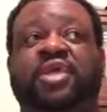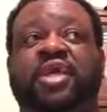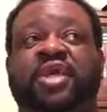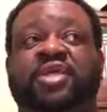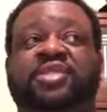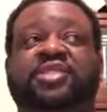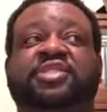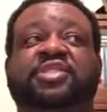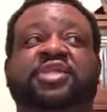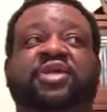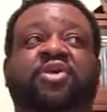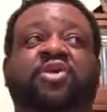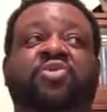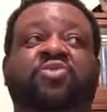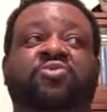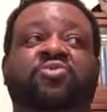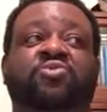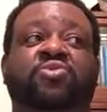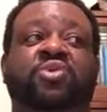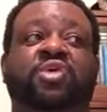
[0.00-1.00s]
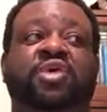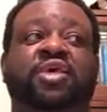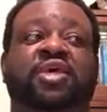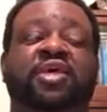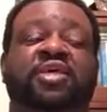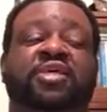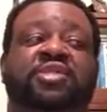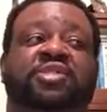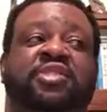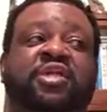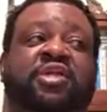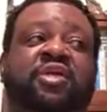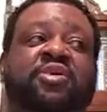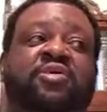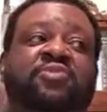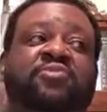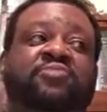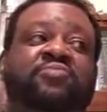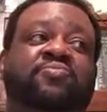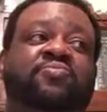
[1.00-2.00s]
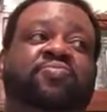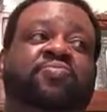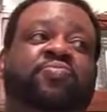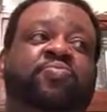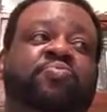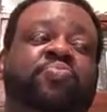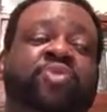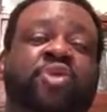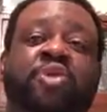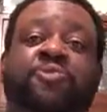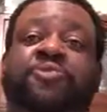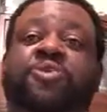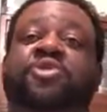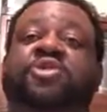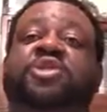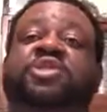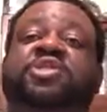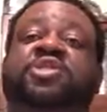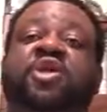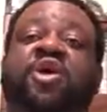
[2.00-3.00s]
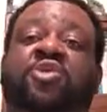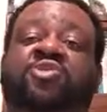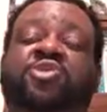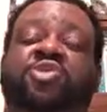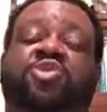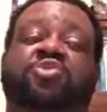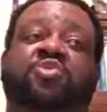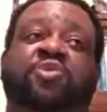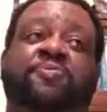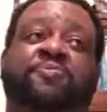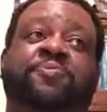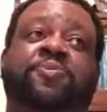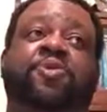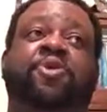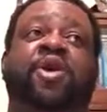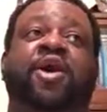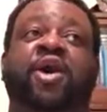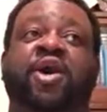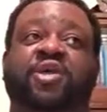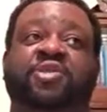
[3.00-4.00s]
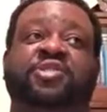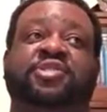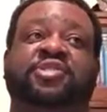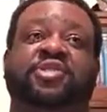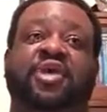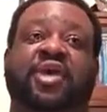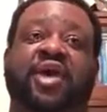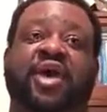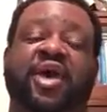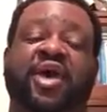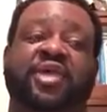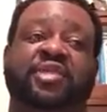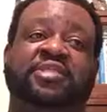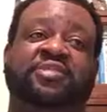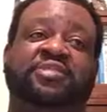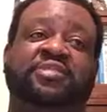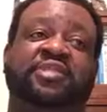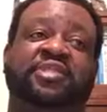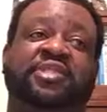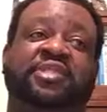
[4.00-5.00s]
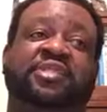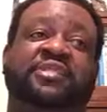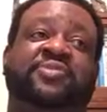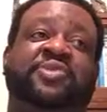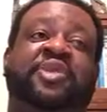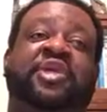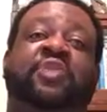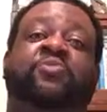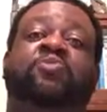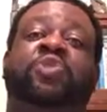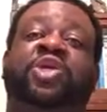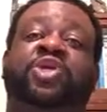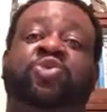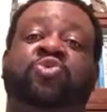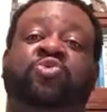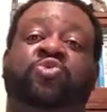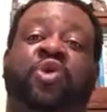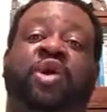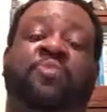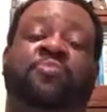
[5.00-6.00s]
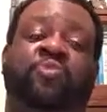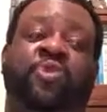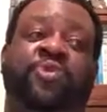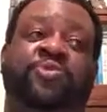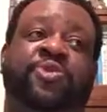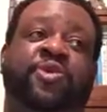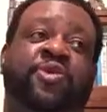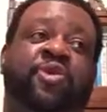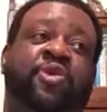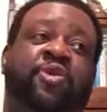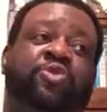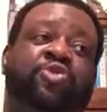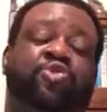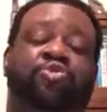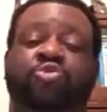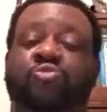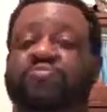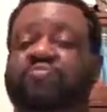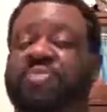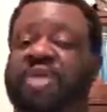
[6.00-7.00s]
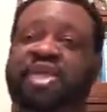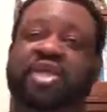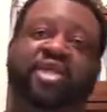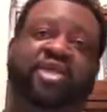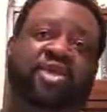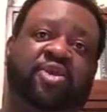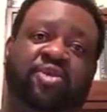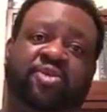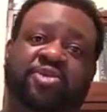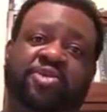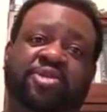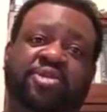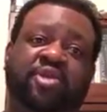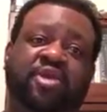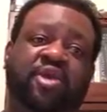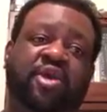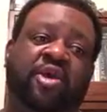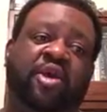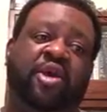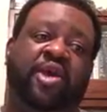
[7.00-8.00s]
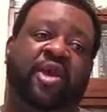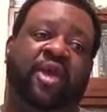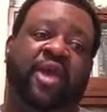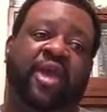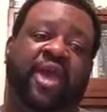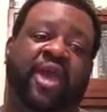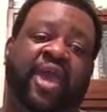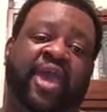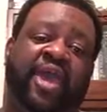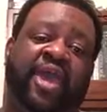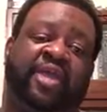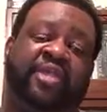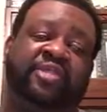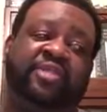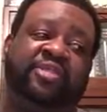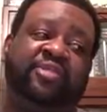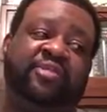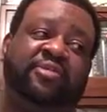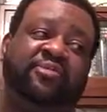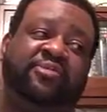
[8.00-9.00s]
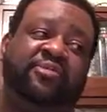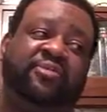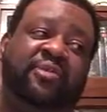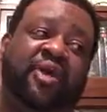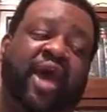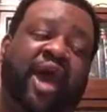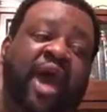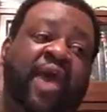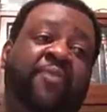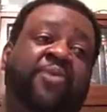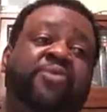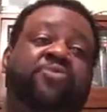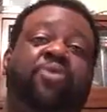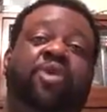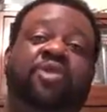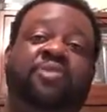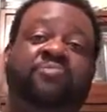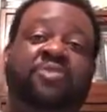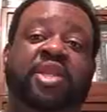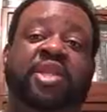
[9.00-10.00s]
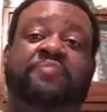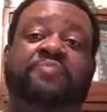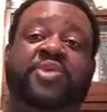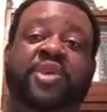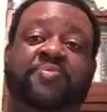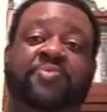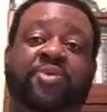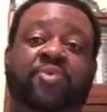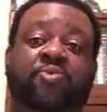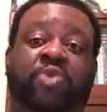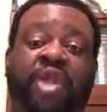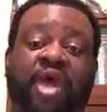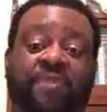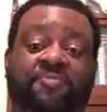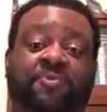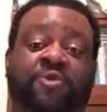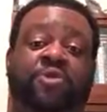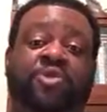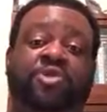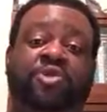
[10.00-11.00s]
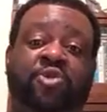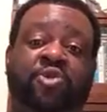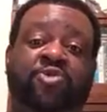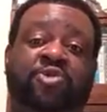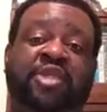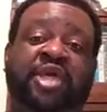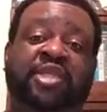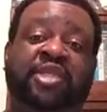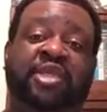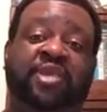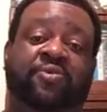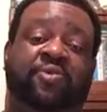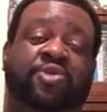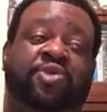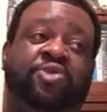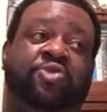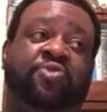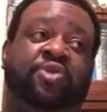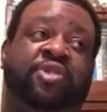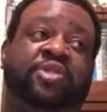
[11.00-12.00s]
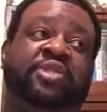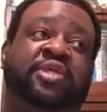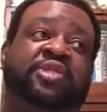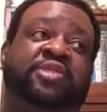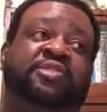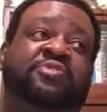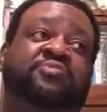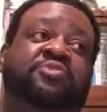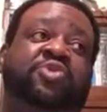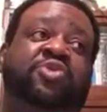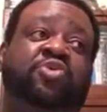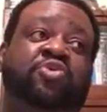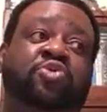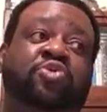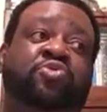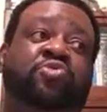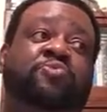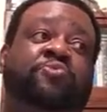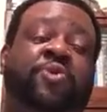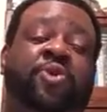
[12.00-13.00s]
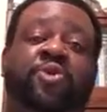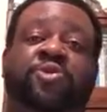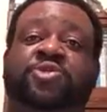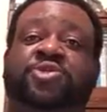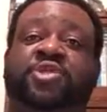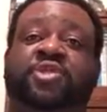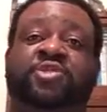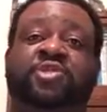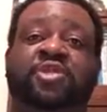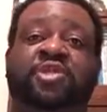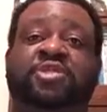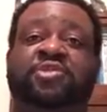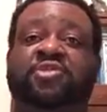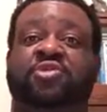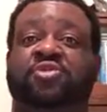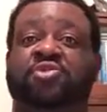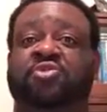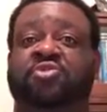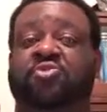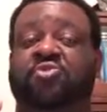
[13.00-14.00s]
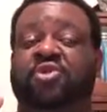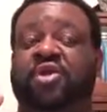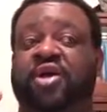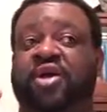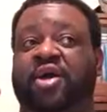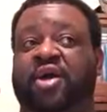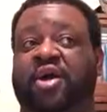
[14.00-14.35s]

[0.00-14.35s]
it still is a beautiful nostalgia trip for us, as this is something that we grew up with through many years. And I was one of many people, when I first heard that they were doing this new version, this new